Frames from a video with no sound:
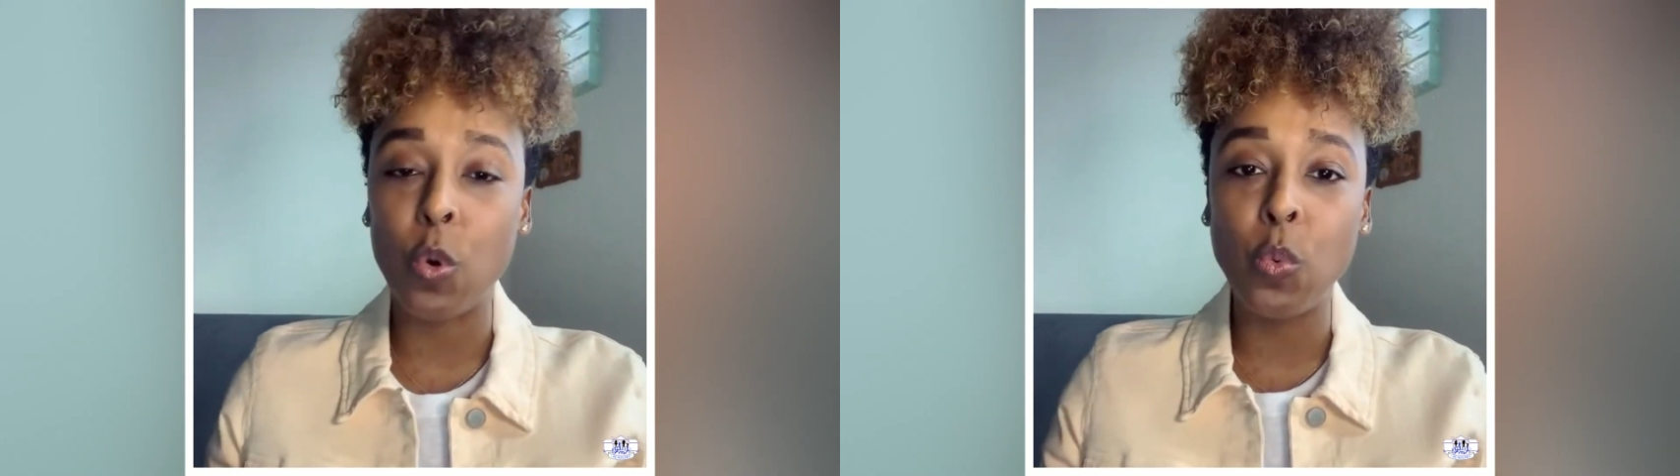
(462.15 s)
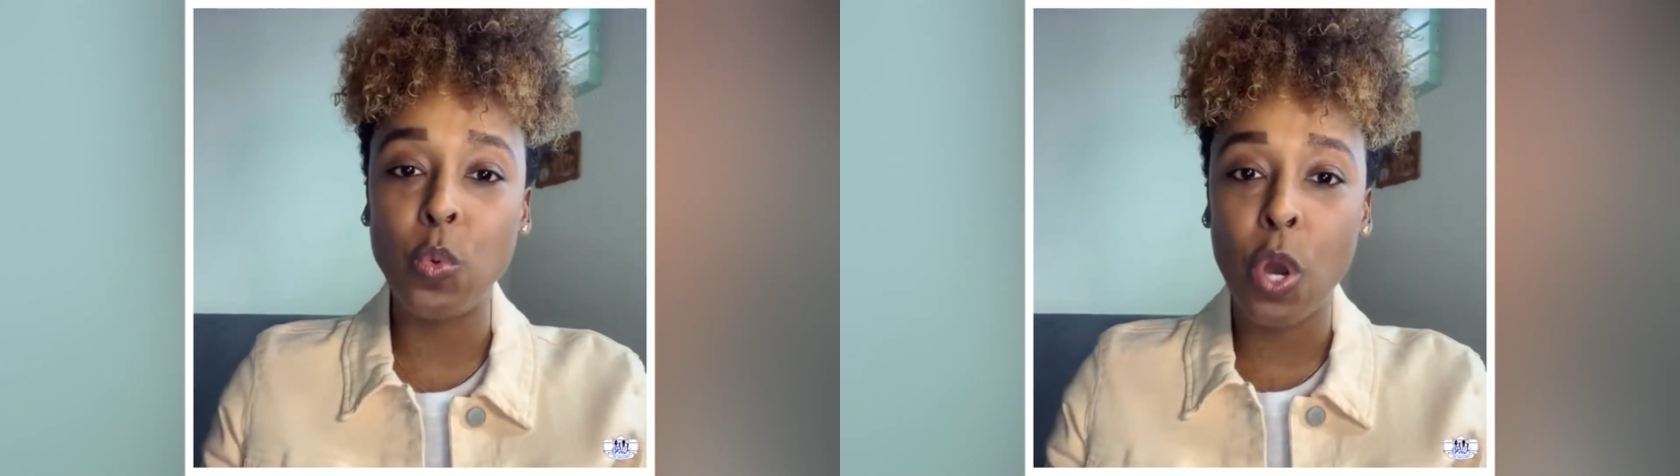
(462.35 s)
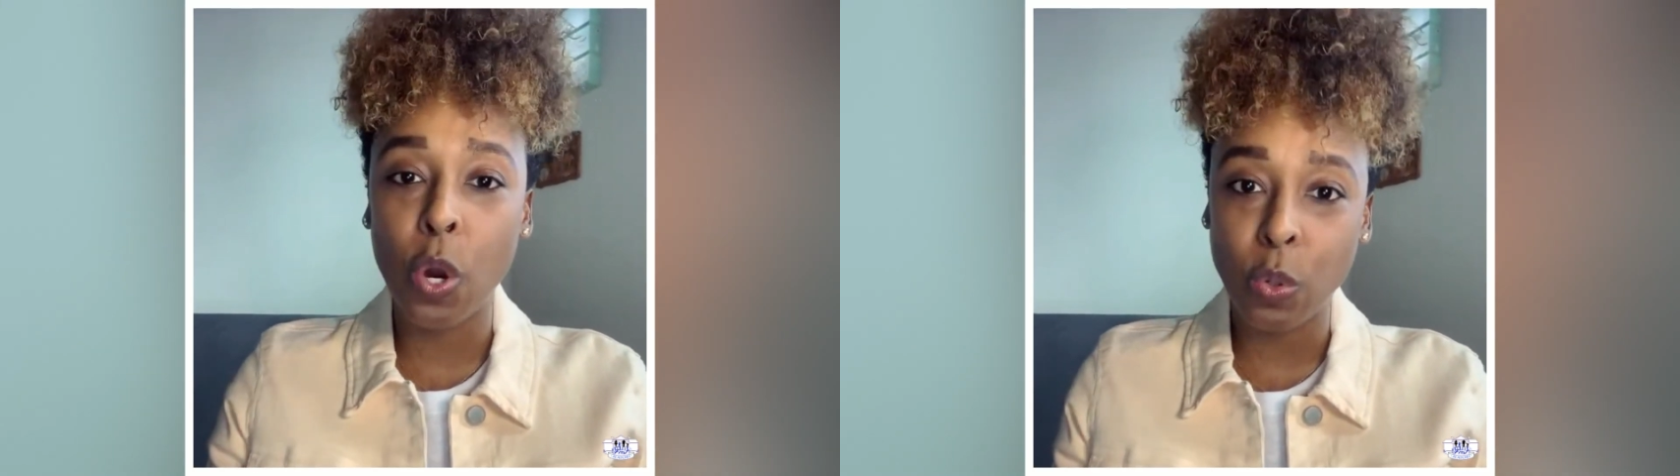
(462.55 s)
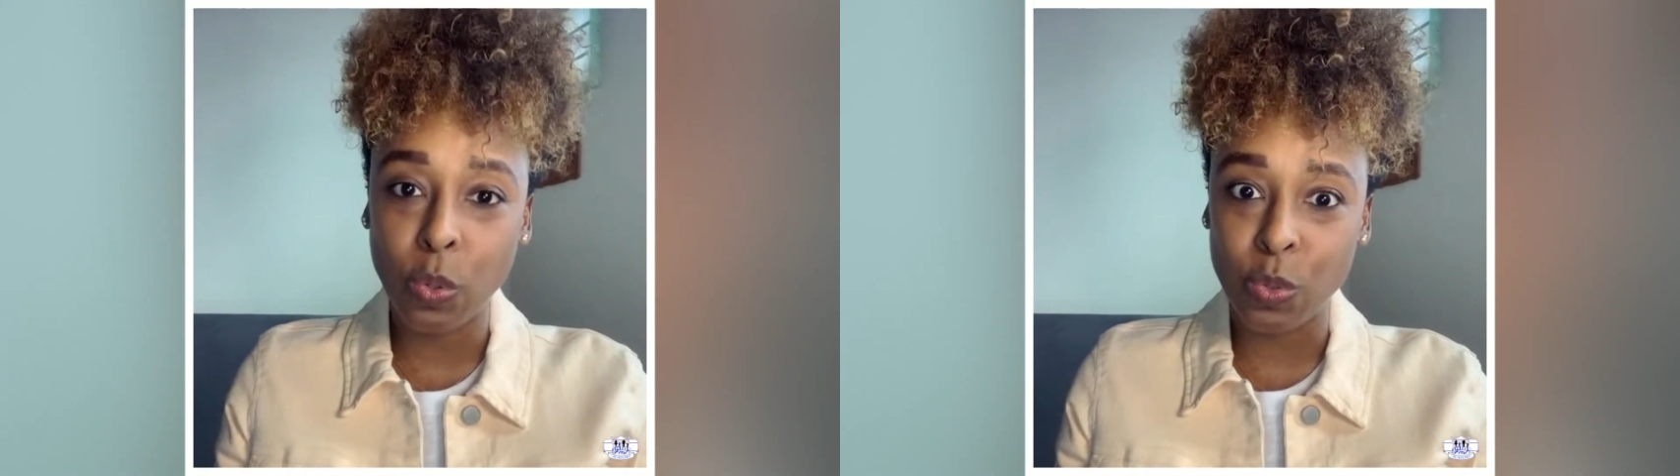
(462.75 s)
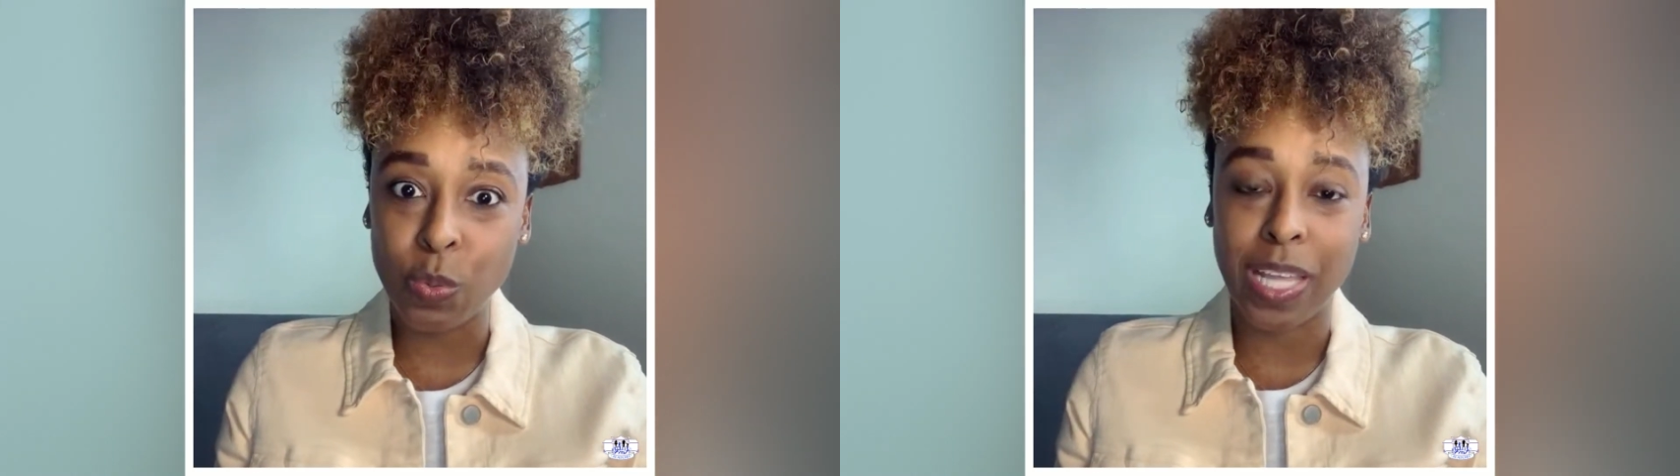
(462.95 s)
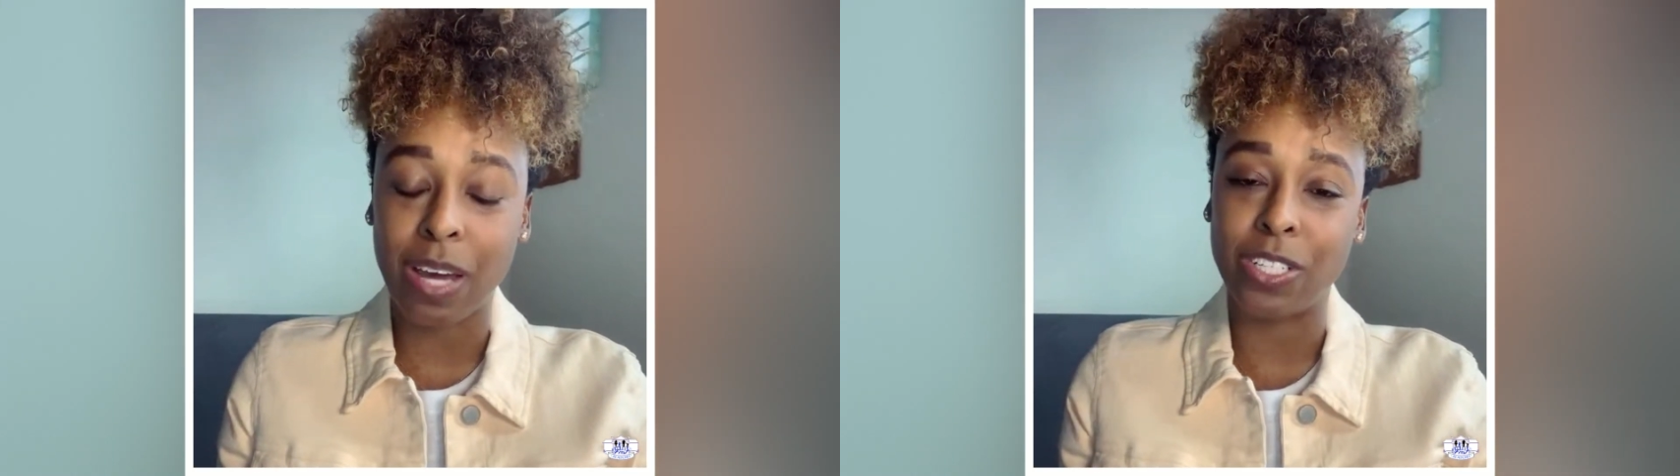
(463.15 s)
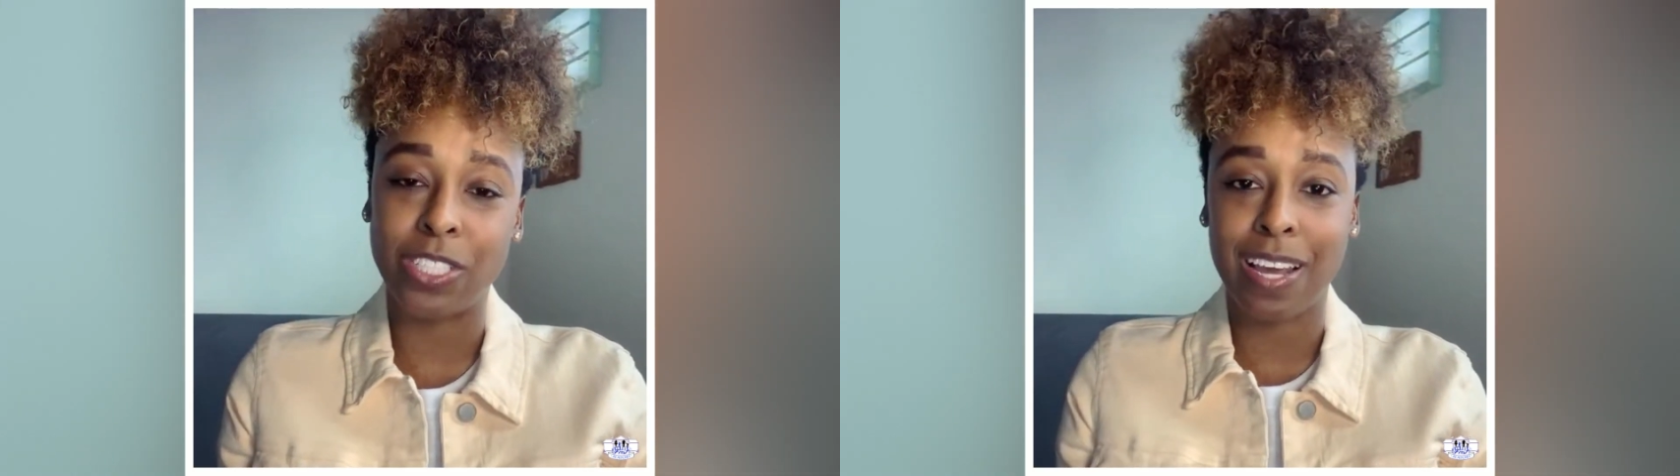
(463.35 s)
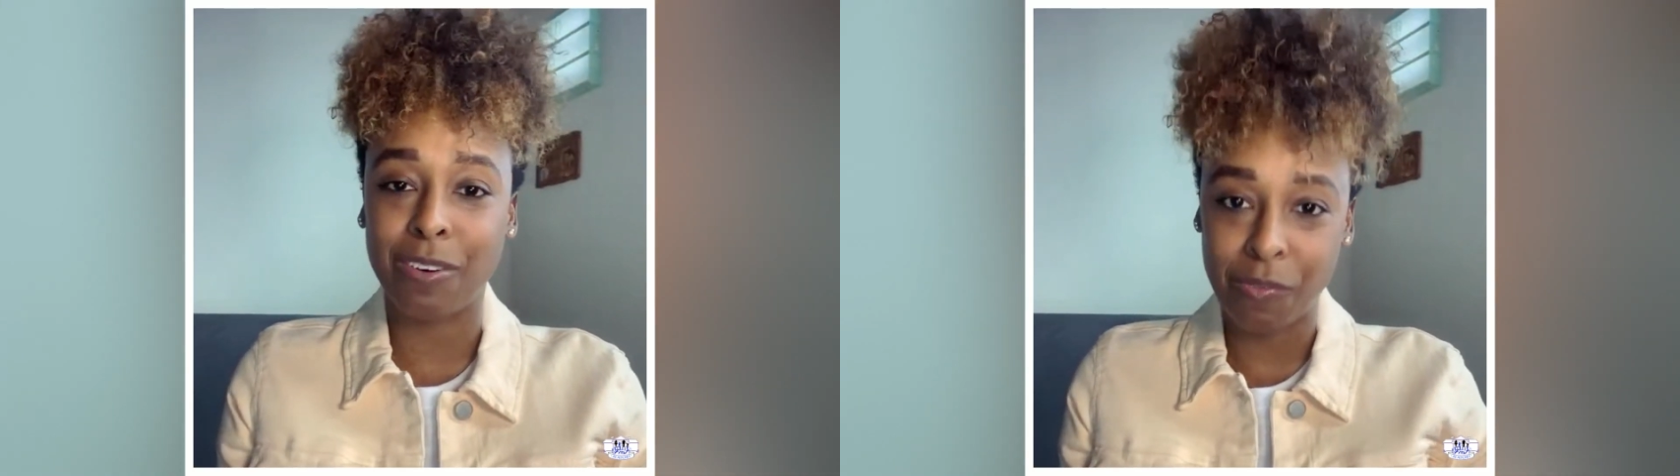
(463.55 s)
who knows without a
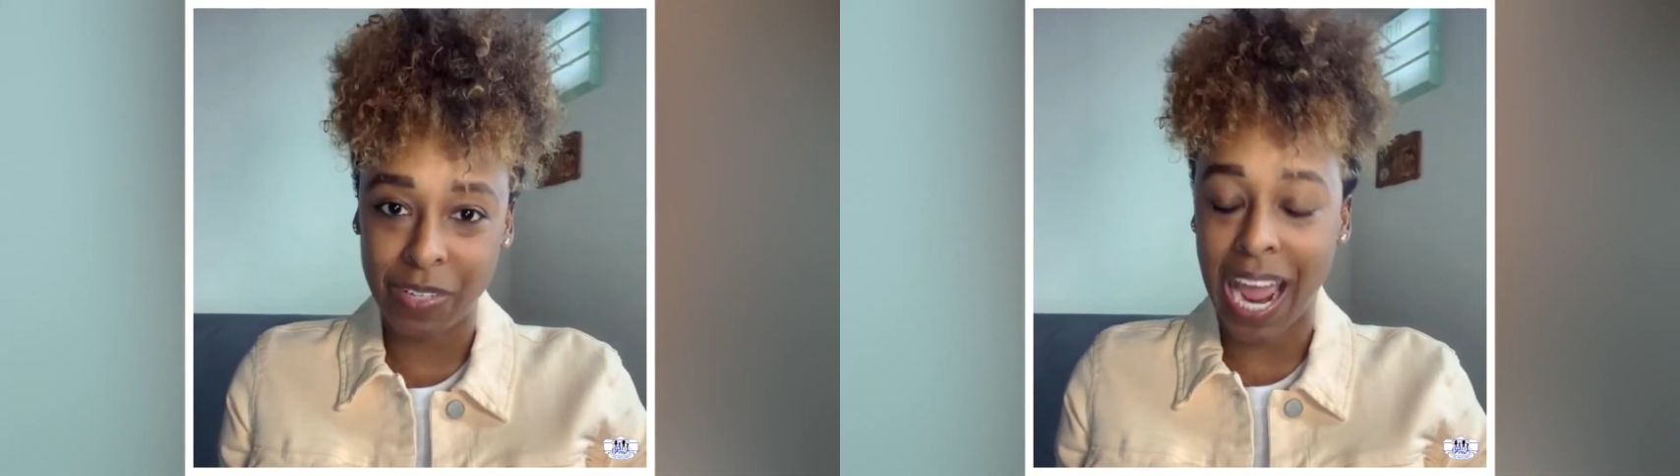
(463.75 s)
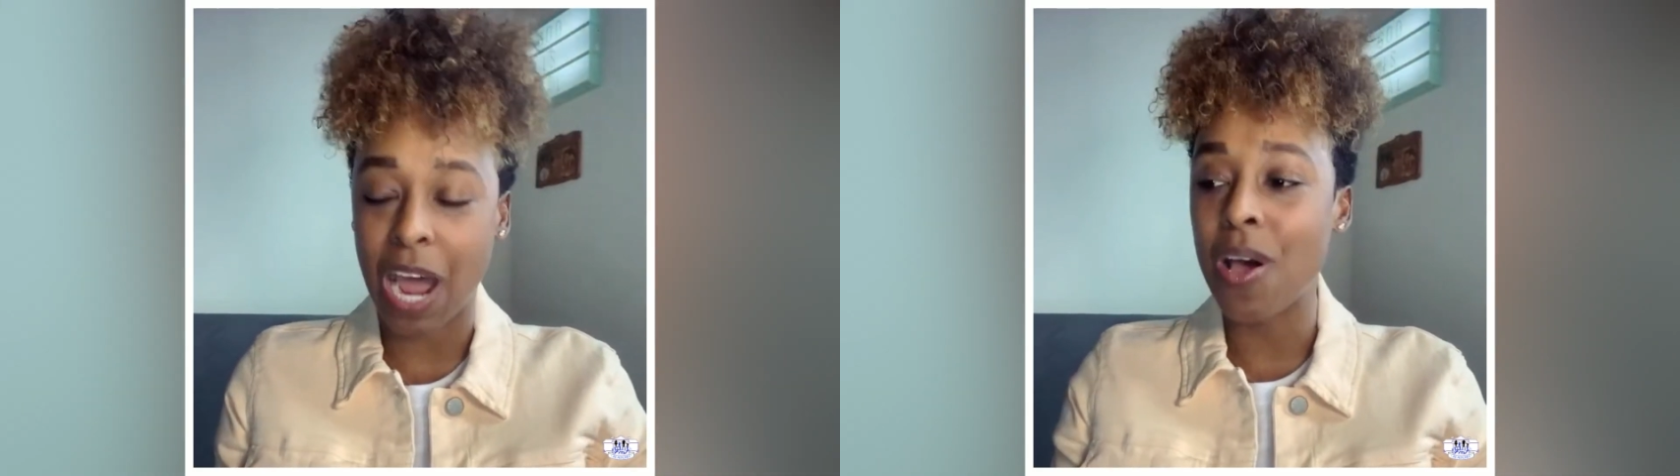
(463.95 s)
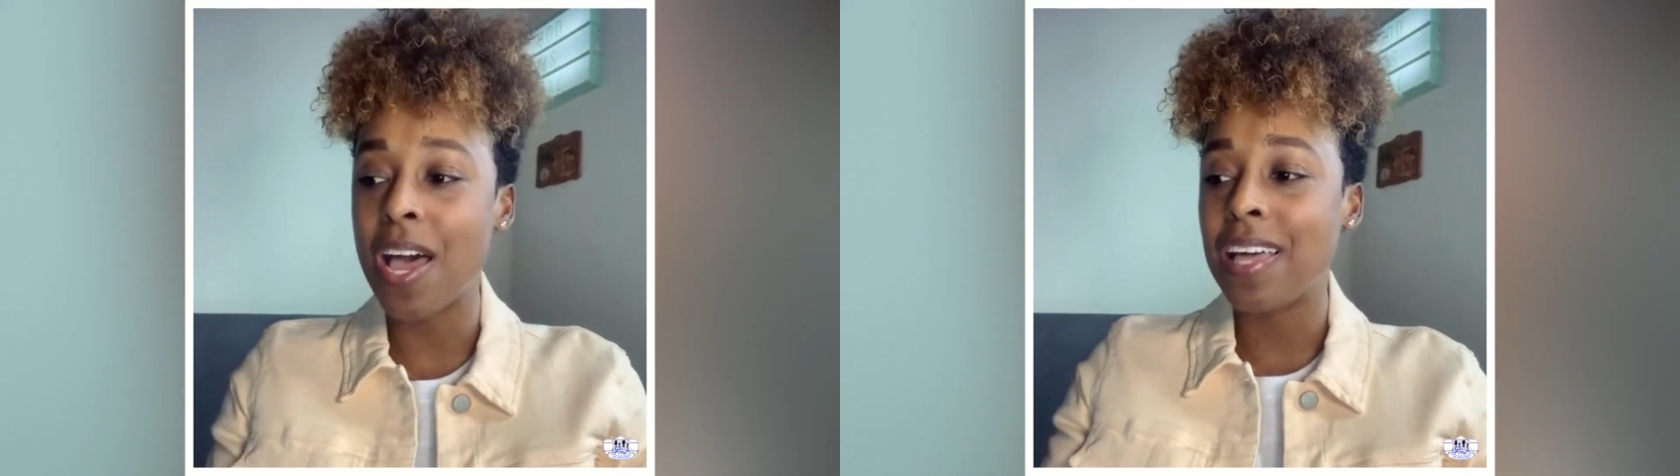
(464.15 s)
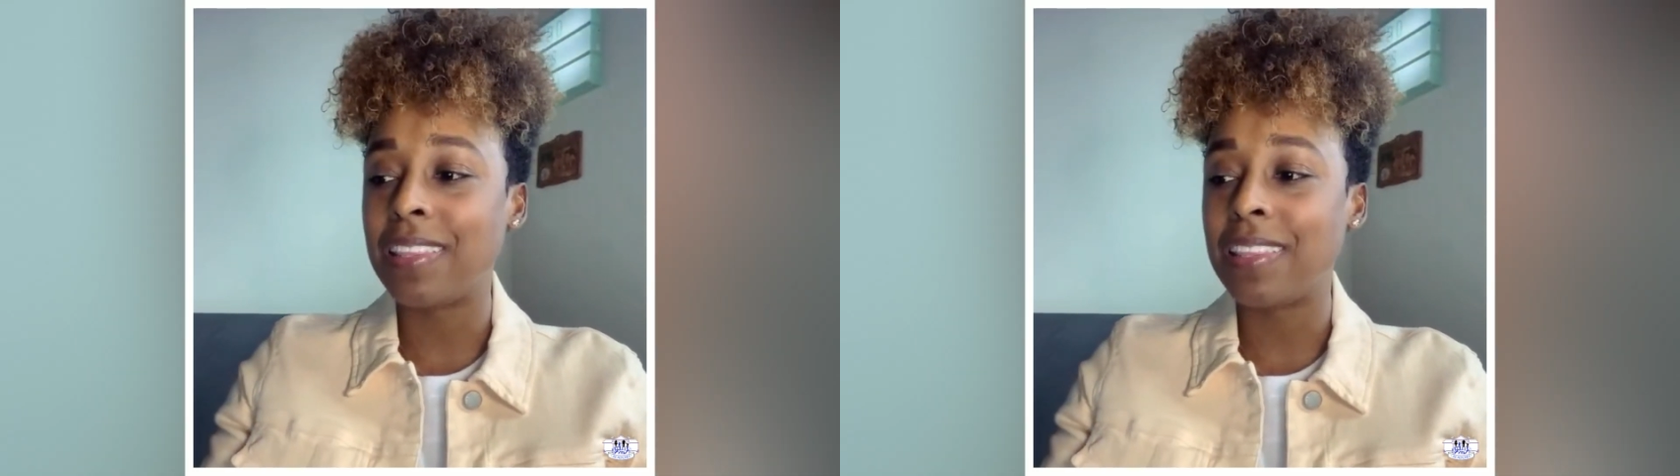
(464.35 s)
shadow of a doubt